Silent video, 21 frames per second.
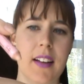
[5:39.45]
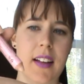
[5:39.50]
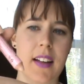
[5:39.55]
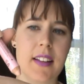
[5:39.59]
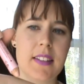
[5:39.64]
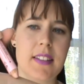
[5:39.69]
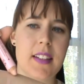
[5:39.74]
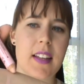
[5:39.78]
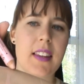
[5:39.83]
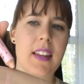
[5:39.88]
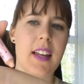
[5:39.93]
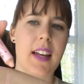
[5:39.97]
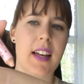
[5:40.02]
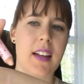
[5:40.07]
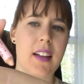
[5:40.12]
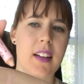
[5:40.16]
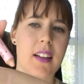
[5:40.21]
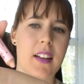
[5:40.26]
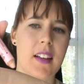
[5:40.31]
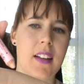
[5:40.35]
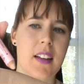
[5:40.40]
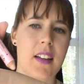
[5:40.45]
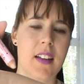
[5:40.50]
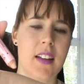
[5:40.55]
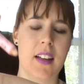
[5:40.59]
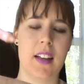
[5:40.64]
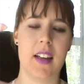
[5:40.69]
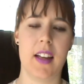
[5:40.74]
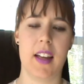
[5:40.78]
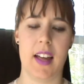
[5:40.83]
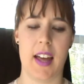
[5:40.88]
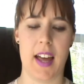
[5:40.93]
That's it there.
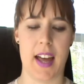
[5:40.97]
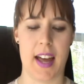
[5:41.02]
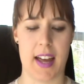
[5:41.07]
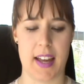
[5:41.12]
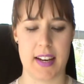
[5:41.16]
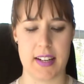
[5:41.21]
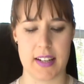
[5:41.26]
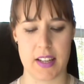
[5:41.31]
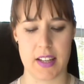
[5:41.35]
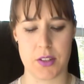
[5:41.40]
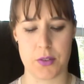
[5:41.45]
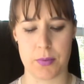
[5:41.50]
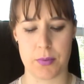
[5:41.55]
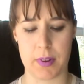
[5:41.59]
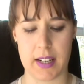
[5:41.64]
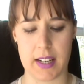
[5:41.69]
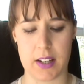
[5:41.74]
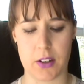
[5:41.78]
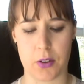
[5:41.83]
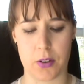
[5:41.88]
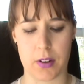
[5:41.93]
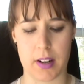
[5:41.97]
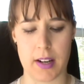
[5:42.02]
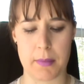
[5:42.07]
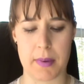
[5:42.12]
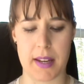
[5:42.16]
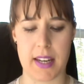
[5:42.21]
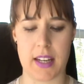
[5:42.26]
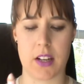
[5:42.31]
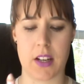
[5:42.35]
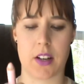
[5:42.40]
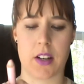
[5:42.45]
And it's really
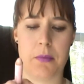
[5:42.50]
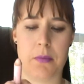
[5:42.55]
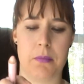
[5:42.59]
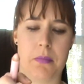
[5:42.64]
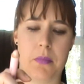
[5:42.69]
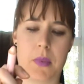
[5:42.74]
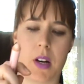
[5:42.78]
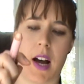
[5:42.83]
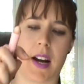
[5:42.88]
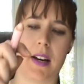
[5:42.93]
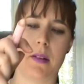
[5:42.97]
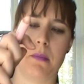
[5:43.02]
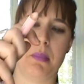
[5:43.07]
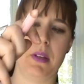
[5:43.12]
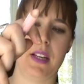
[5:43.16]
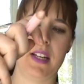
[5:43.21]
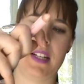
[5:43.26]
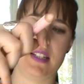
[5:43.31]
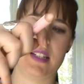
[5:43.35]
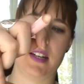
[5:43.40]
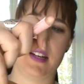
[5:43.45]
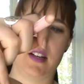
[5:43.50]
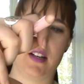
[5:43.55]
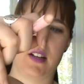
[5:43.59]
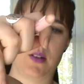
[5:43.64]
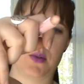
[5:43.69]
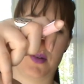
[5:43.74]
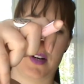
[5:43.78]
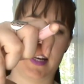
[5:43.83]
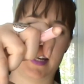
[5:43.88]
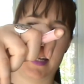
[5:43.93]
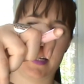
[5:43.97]
creamy, you can kind of blend it in
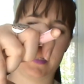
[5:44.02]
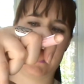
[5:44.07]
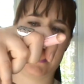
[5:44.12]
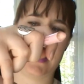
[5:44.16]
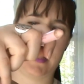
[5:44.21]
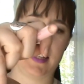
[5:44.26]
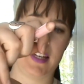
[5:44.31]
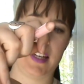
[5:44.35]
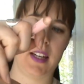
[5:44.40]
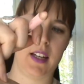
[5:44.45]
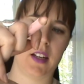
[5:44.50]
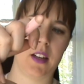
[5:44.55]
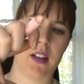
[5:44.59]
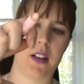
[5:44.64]
quite easily.